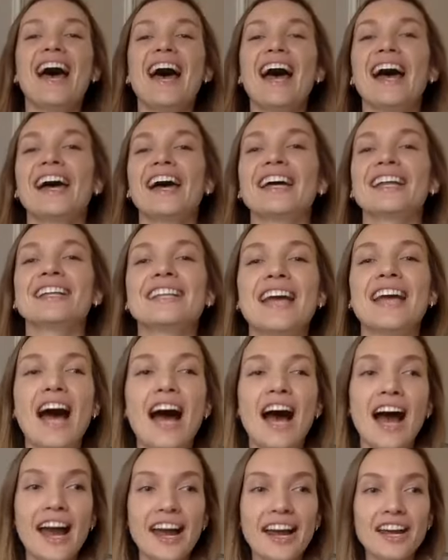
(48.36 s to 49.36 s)
And
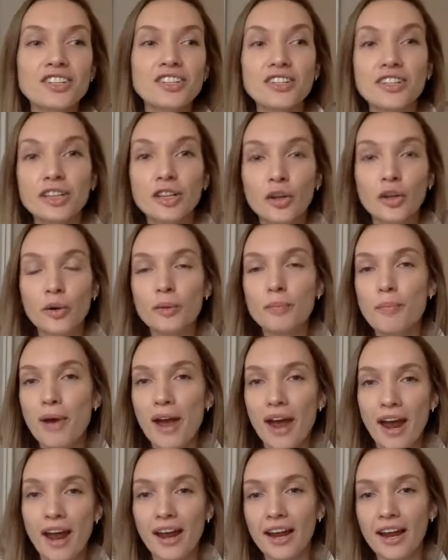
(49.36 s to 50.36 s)
I actually look
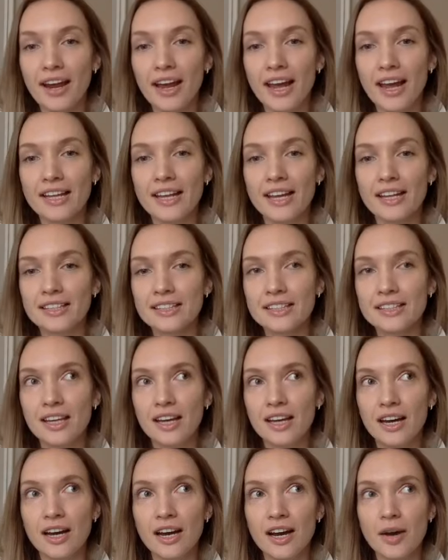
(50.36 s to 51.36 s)
back and I
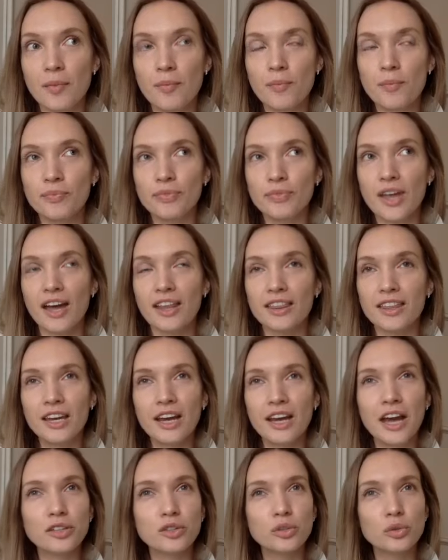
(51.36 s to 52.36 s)

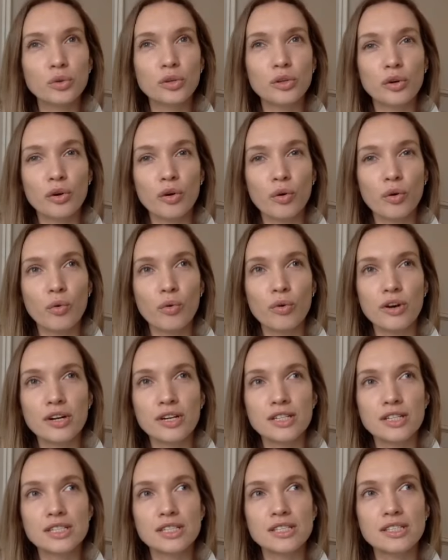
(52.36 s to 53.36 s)
think I took your
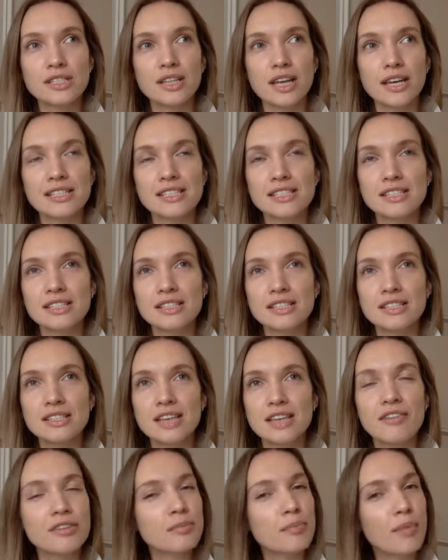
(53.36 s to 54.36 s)
course like
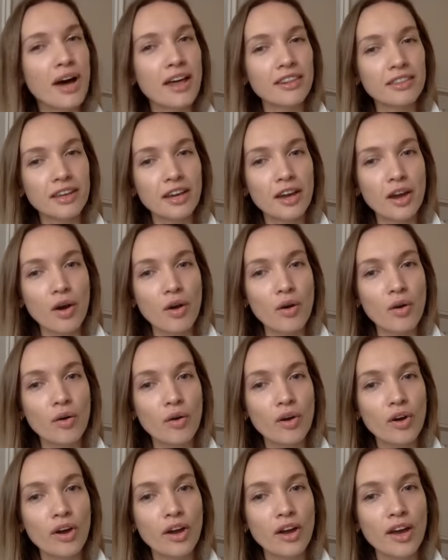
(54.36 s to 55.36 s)
7 months ago,
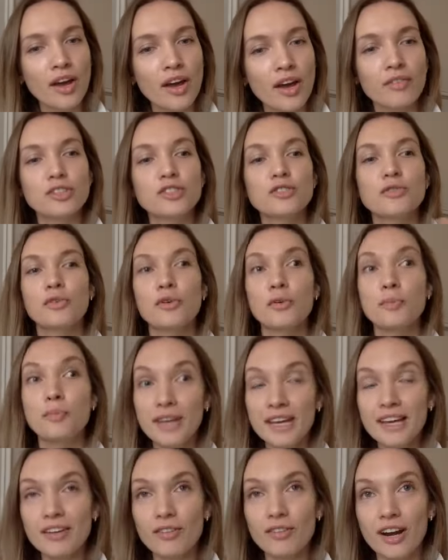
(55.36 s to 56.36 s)
which for
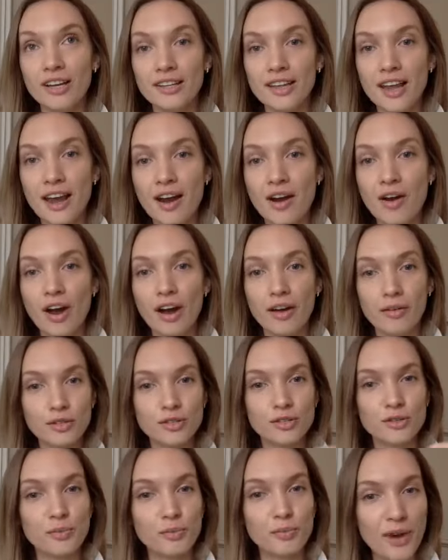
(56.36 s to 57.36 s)
me right now I
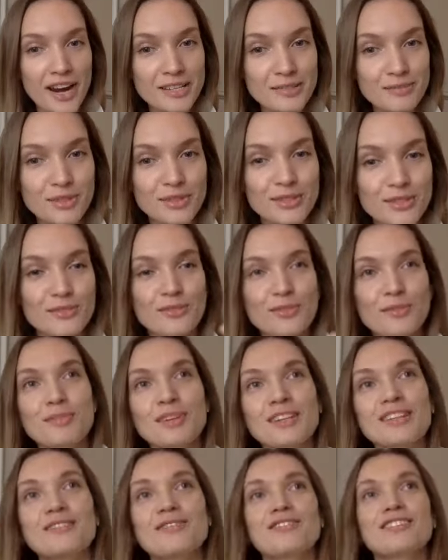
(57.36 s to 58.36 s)
was surprised because for
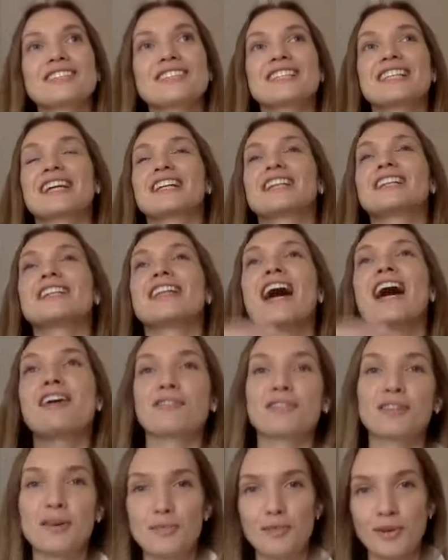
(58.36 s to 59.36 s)
me it feels like a
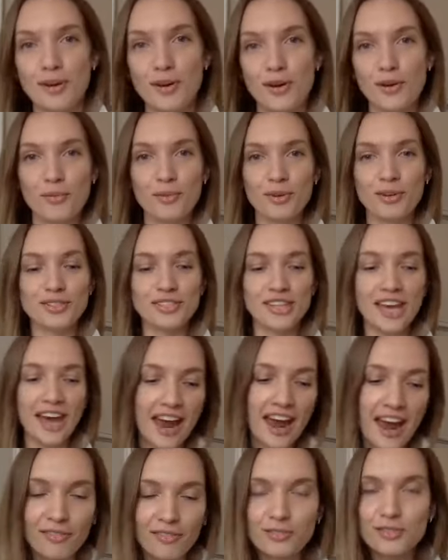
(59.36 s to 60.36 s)
lifetime ago because I
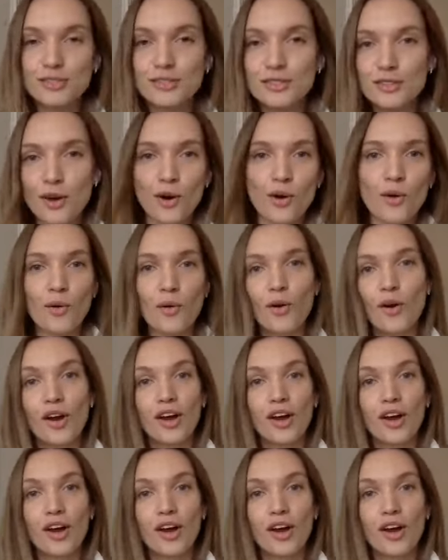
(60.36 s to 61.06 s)
have so